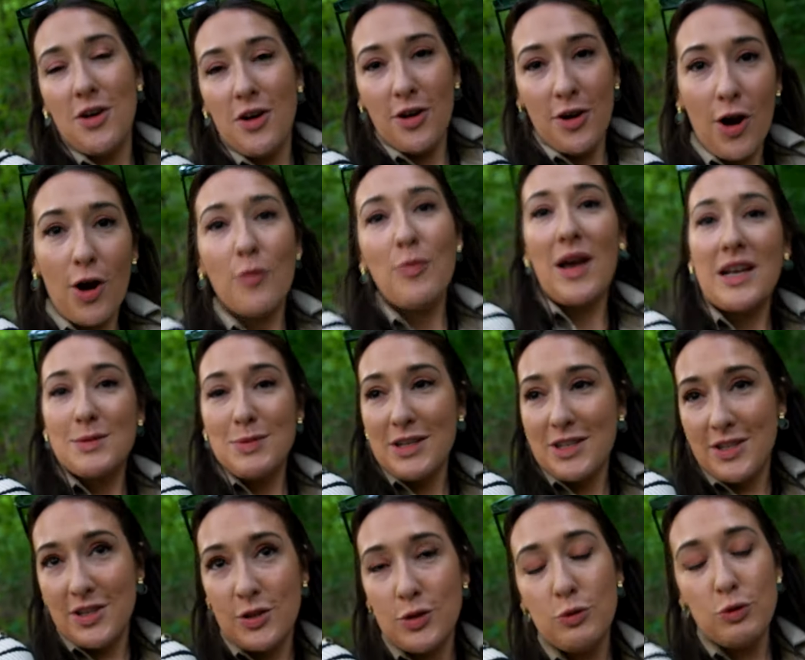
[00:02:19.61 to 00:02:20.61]
one of our best
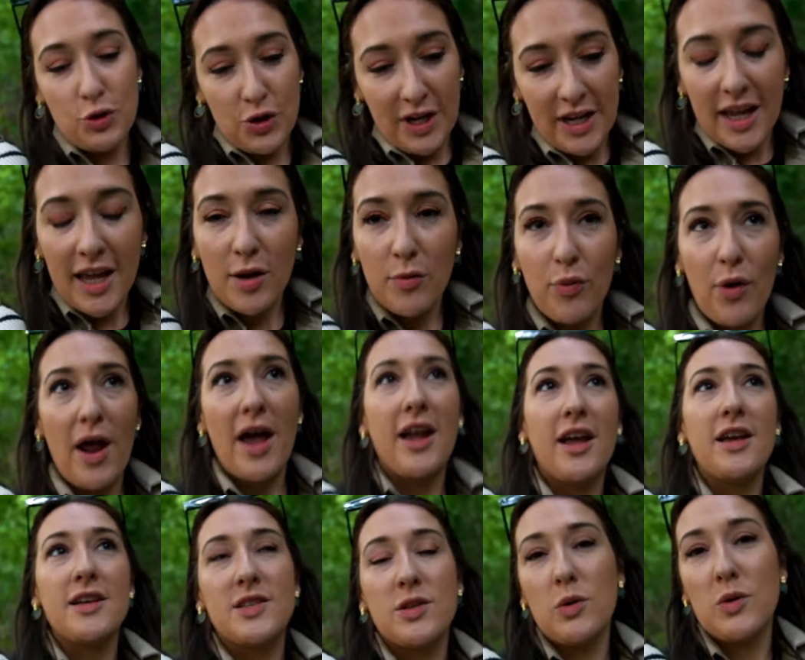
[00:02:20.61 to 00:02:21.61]
places to drink in
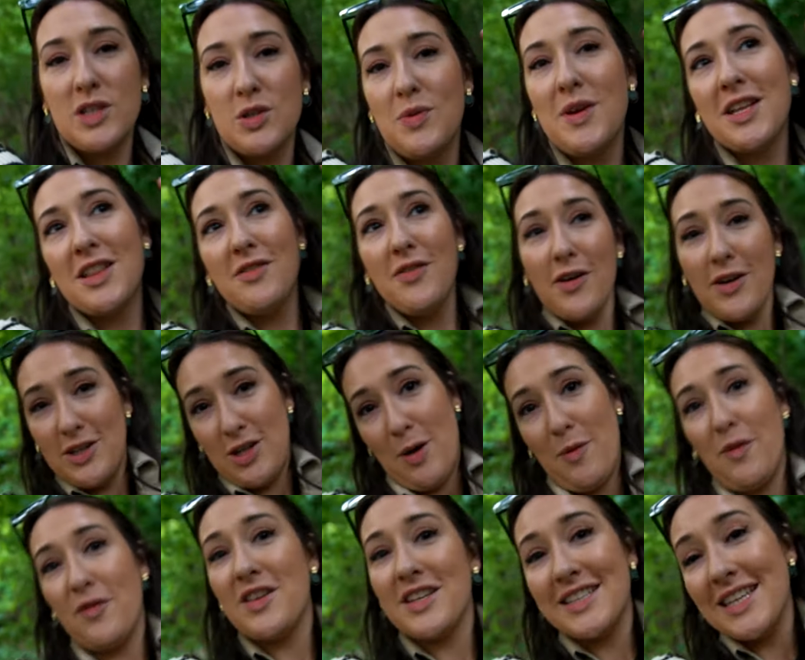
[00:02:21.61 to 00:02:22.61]
Prague is going to be at the very
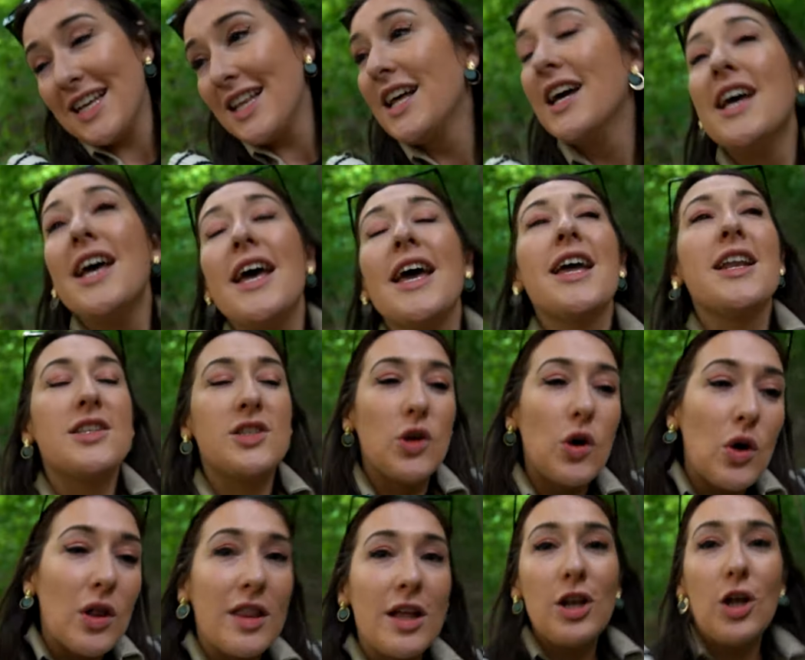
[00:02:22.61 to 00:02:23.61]
top of this hill. It is
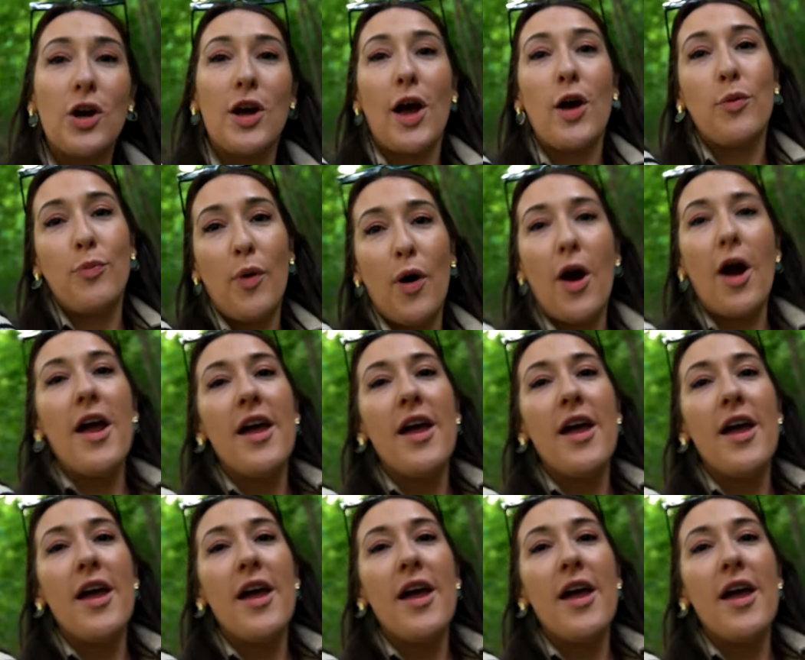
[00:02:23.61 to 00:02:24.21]
called the Lookout Bar.